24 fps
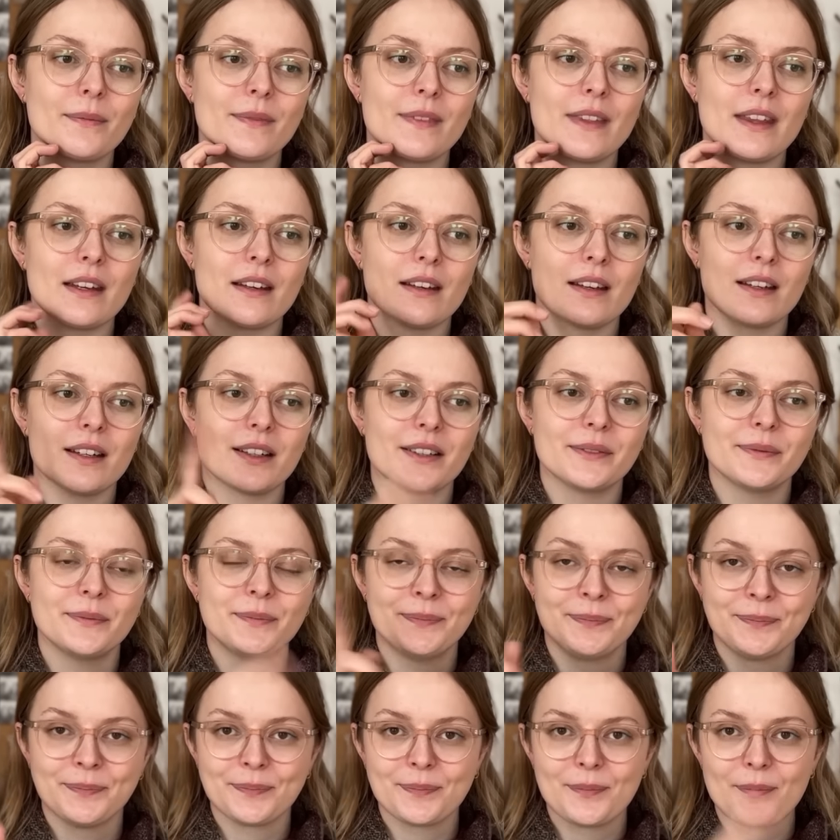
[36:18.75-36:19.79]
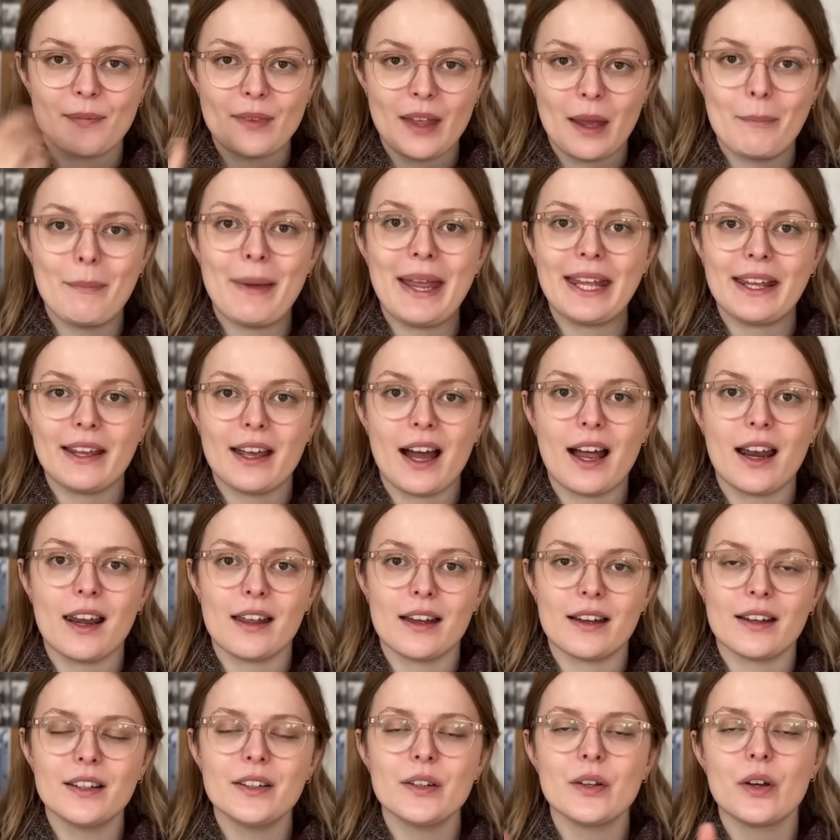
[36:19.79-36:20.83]
the main
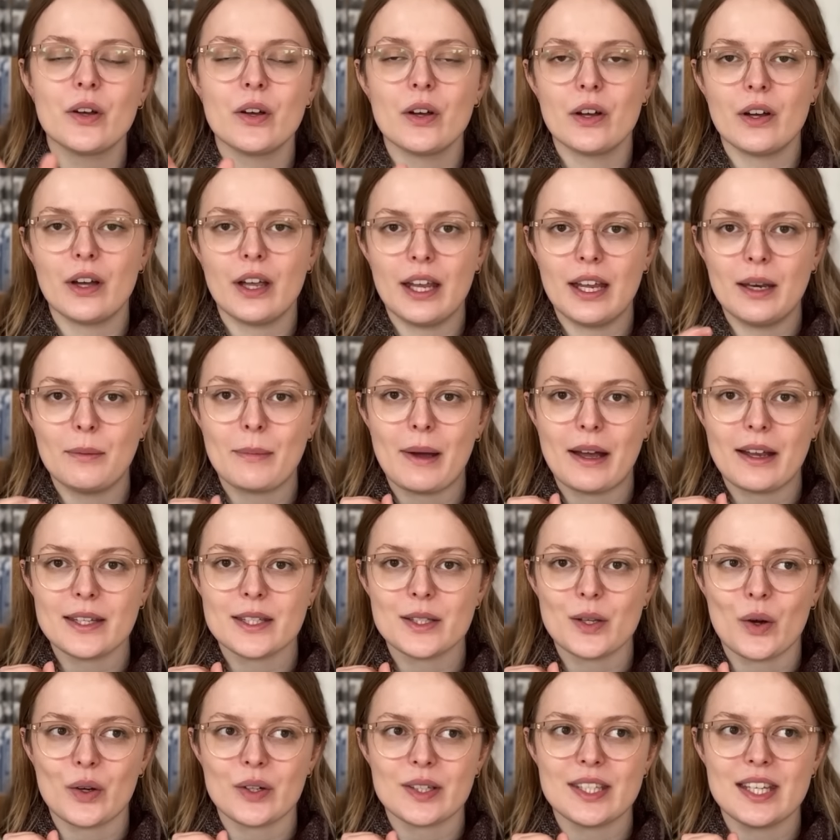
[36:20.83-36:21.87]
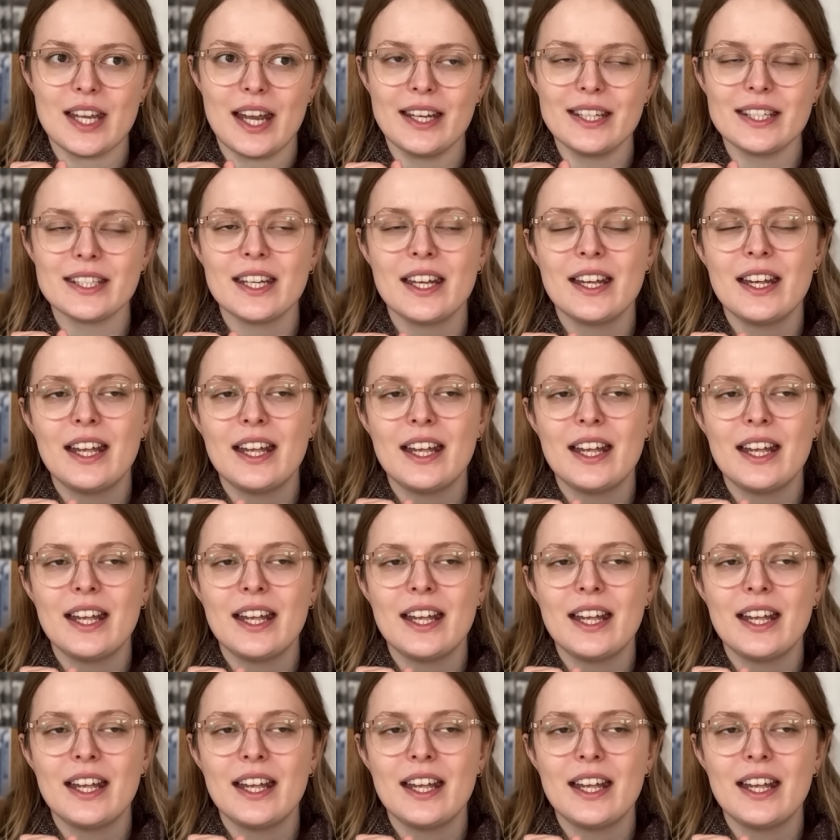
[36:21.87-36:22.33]
color in my sock set.